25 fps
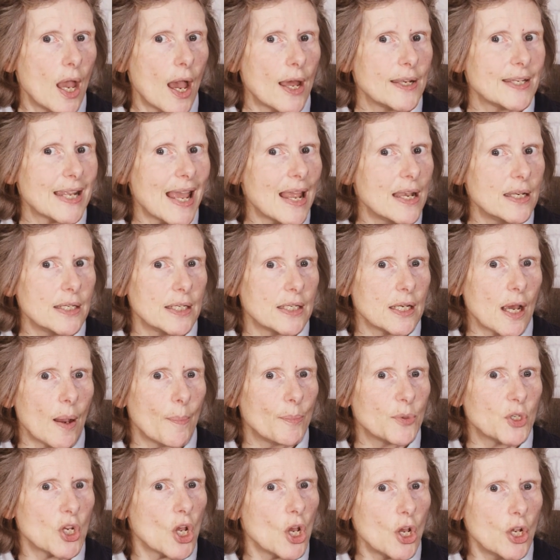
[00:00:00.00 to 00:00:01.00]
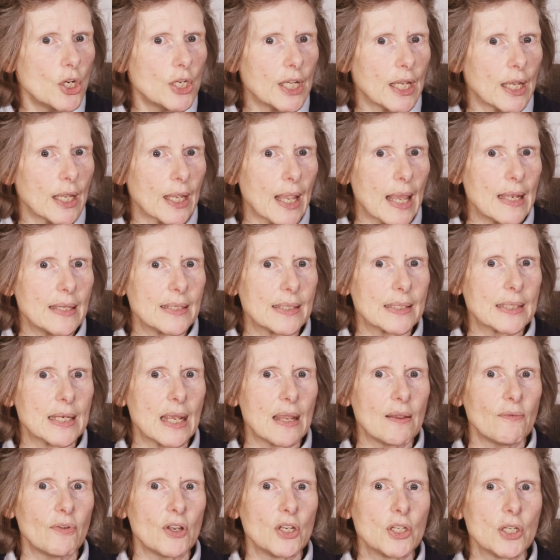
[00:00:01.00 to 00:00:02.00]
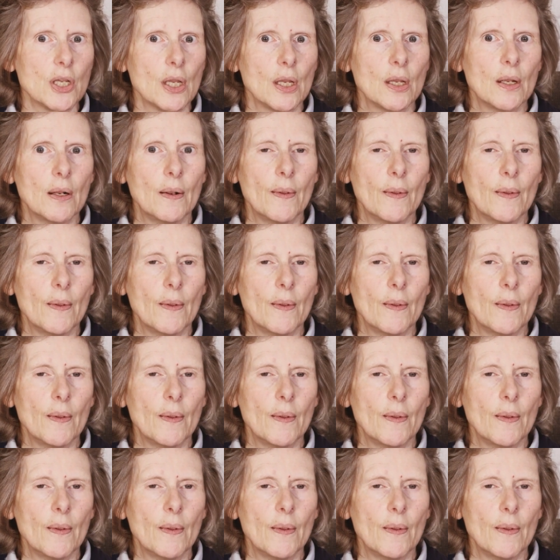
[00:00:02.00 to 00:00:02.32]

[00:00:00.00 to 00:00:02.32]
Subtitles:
and ended up turning against David.